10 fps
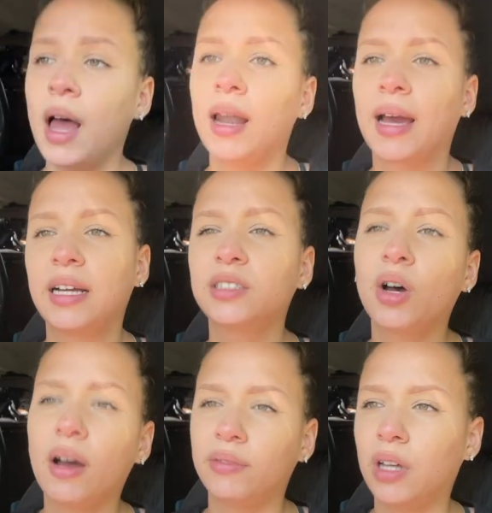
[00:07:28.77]
like, I still
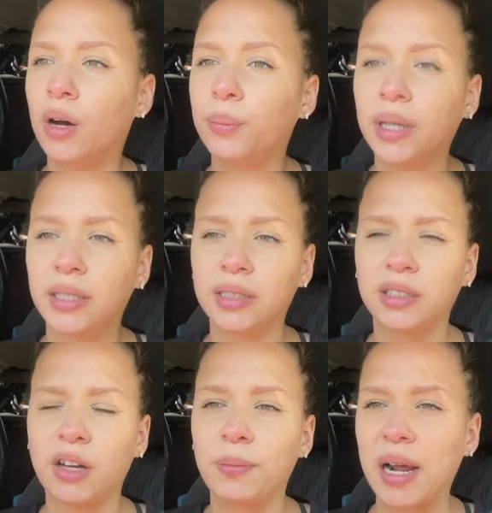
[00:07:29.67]
have dumplings and
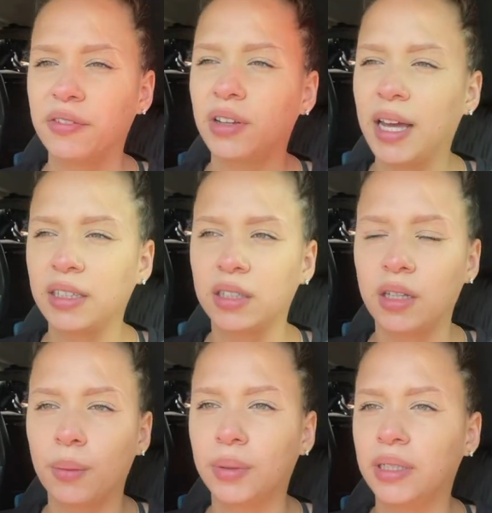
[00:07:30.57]
stuff, but I feel like the
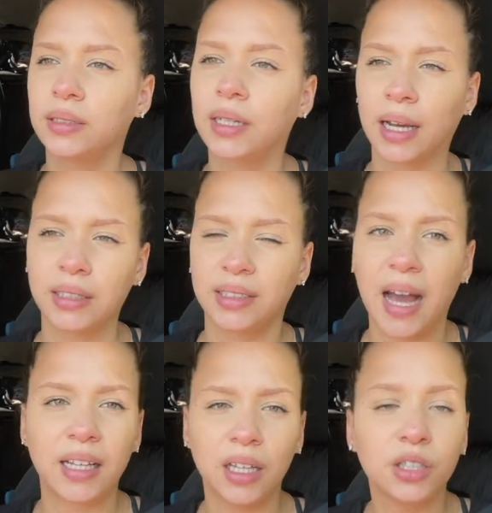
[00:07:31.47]
dumplings are, like, a
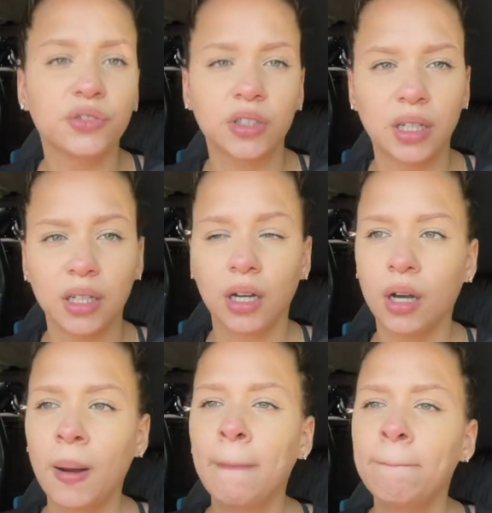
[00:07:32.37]
side dish for dinner
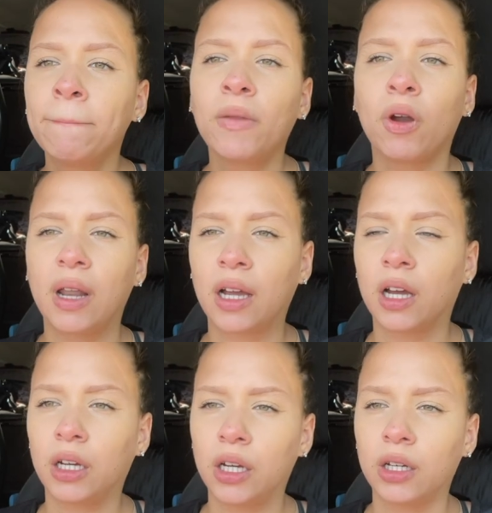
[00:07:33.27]
or, like, a
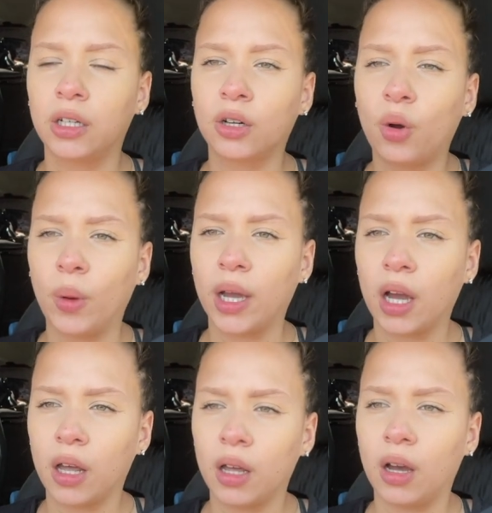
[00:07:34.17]
good, quick
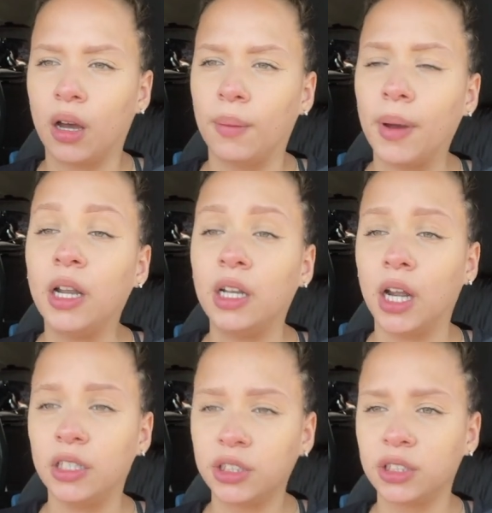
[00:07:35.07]

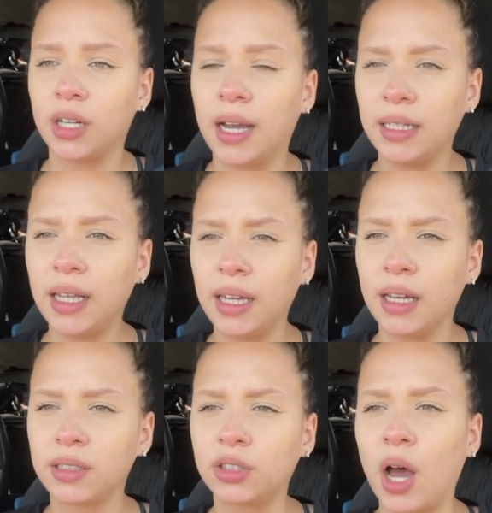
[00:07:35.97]
lunch
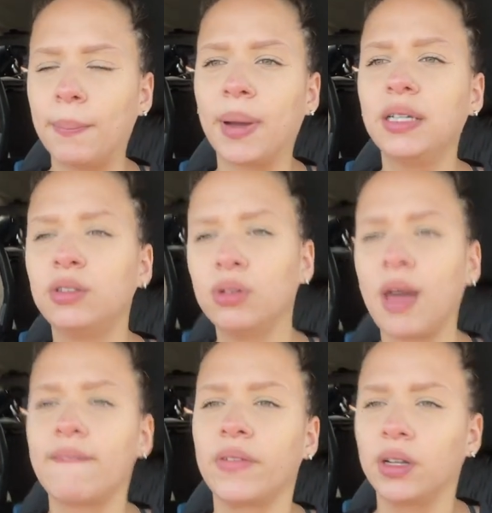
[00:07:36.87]
idea. So, I might do
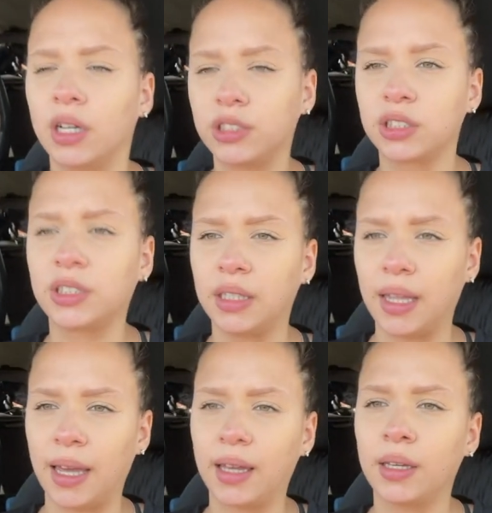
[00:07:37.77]
that for lunch
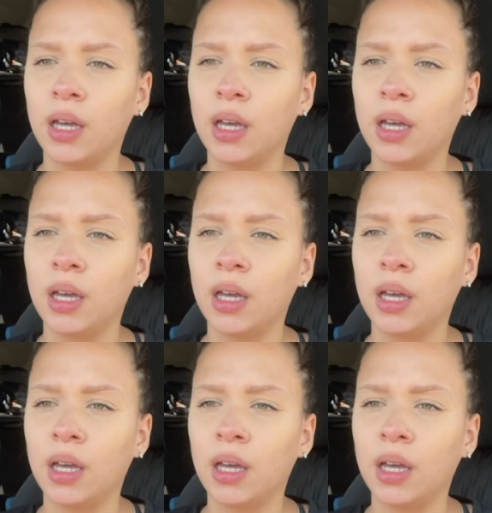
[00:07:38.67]
today.